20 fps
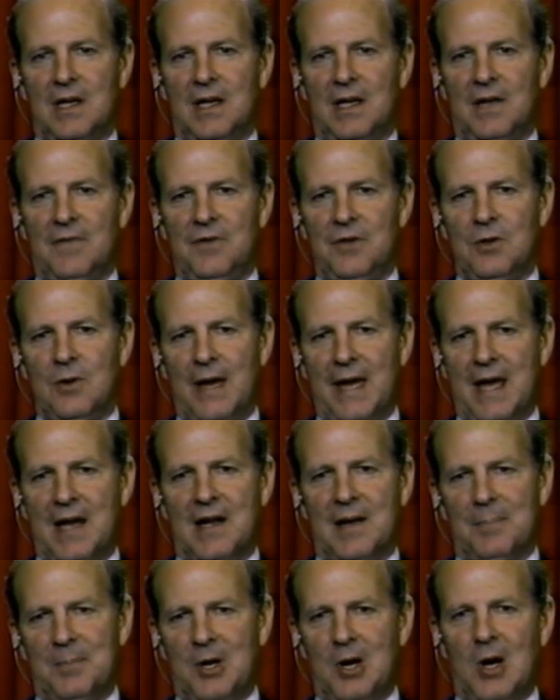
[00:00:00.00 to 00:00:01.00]
if you add
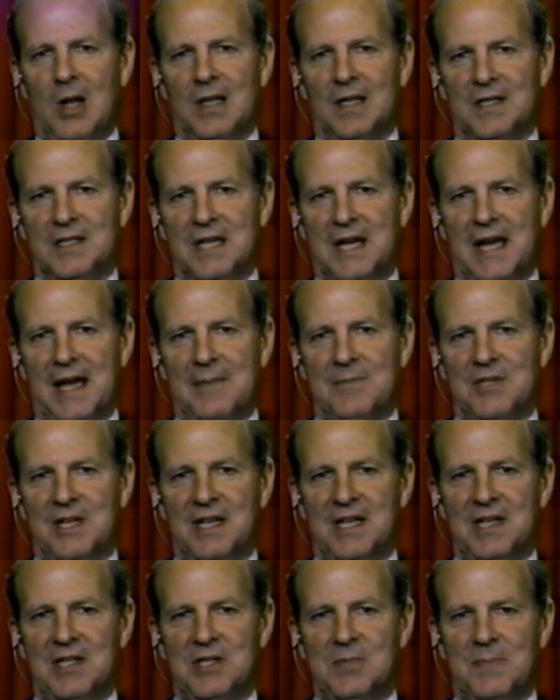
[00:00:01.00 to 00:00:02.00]
up all the times
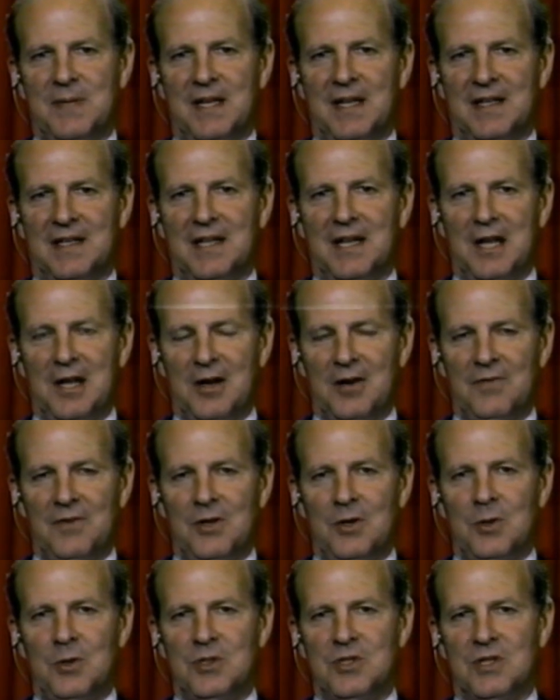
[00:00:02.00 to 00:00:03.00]
that he's spent in
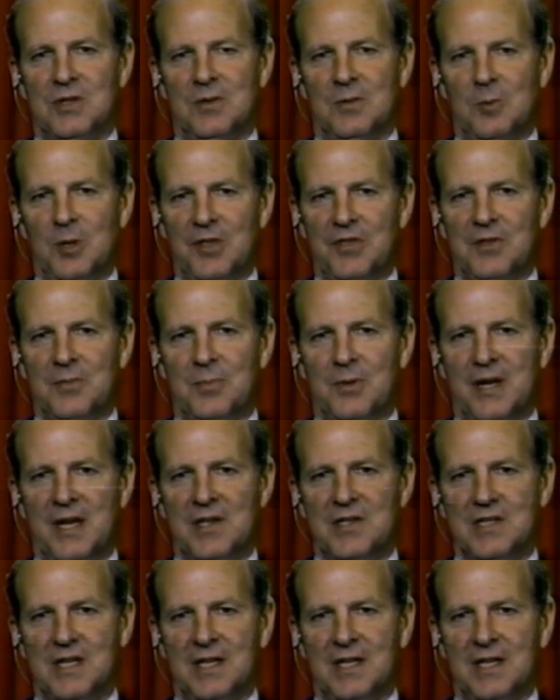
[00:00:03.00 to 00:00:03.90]
interviews and with the press,